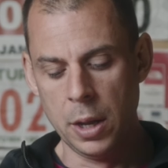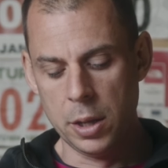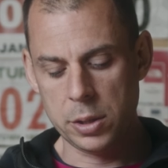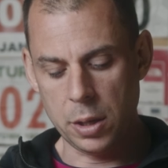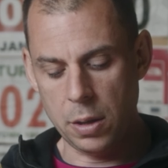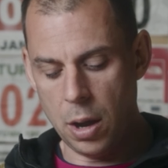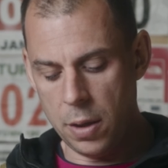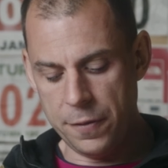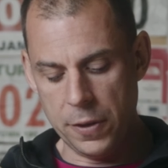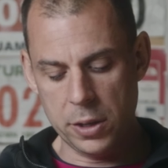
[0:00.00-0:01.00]
So
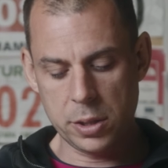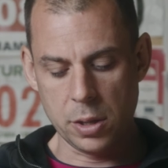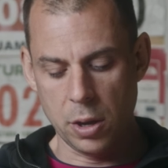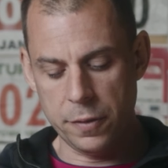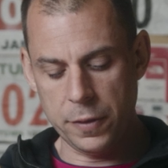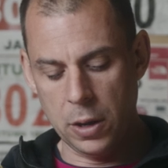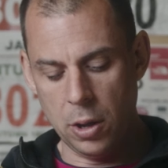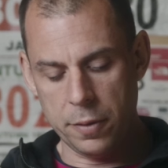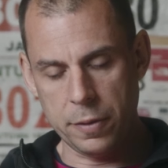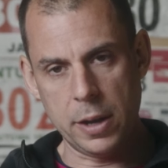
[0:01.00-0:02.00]
first off, a
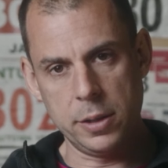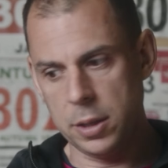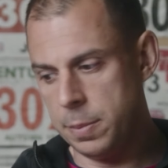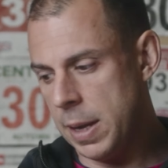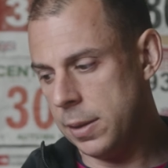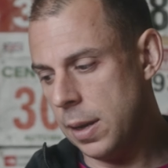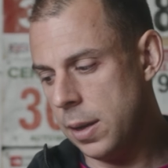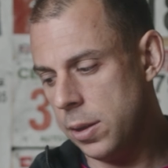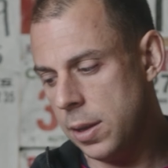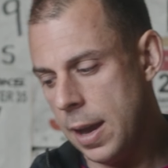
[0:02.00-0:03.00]
lot of races
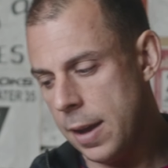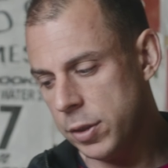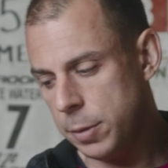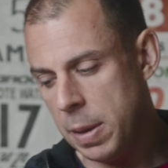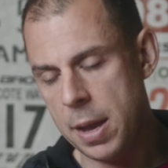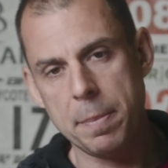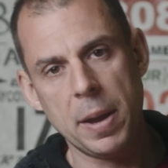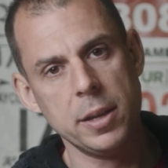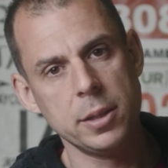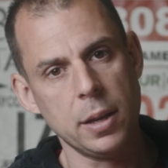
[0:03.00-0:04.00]
mandate that you have a spare
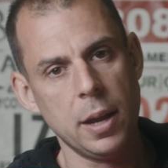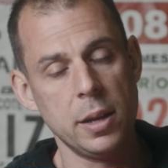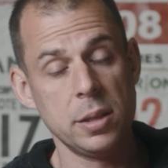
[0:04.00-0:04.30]
base layer,